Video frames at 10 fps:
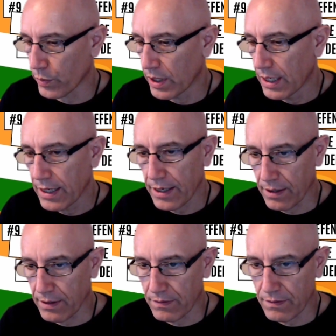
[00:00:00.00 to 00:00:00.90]

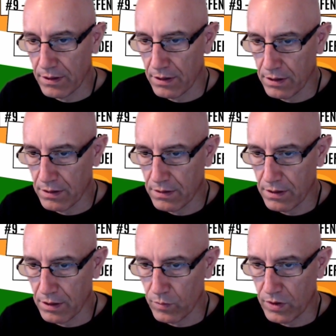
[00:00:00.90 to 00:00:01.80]
And India
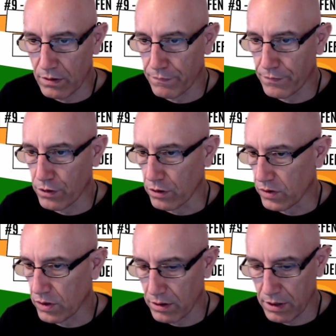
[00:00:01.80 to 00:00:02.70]
teams, of course,
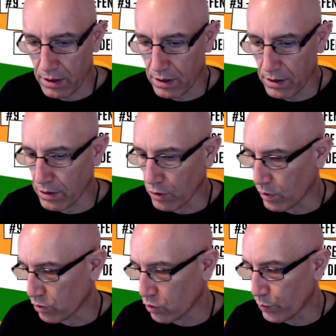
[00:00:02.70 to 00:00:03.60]
they know how
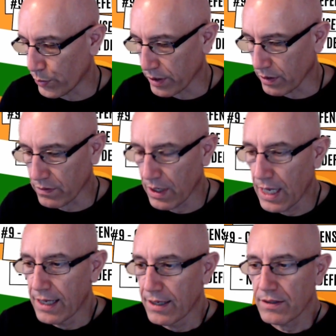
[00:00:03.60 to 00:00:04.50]
to play it.
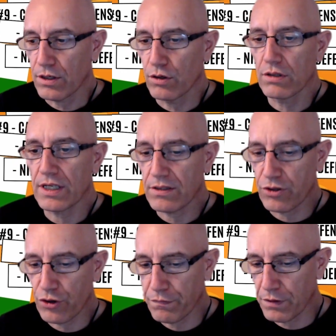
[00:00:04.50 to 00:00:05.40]
So let's
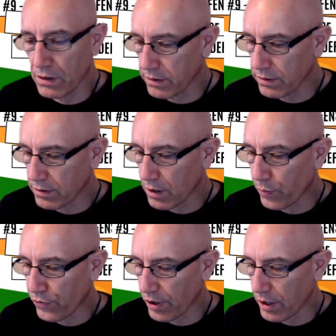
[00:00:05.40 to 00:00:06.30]
reveal the top three,